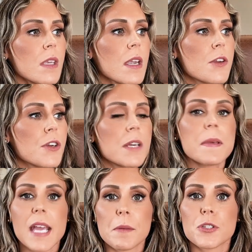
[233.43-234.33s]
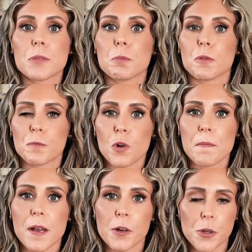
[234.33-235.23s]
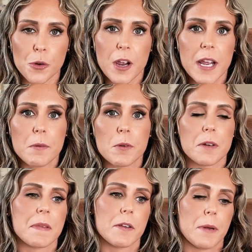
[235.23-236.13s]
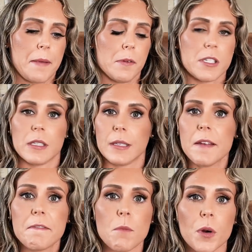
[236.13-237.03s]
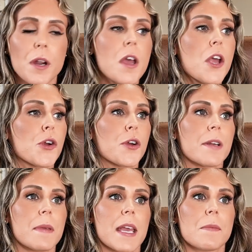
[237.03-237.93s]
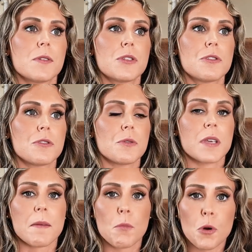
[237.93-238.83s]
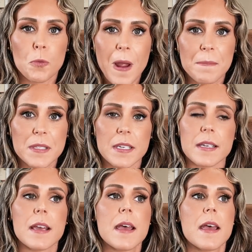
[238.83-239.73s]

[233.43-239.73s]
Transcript: and you're going to be able to perform better. You're able going to be you're able to lift more. You're going to be able to get more reps in.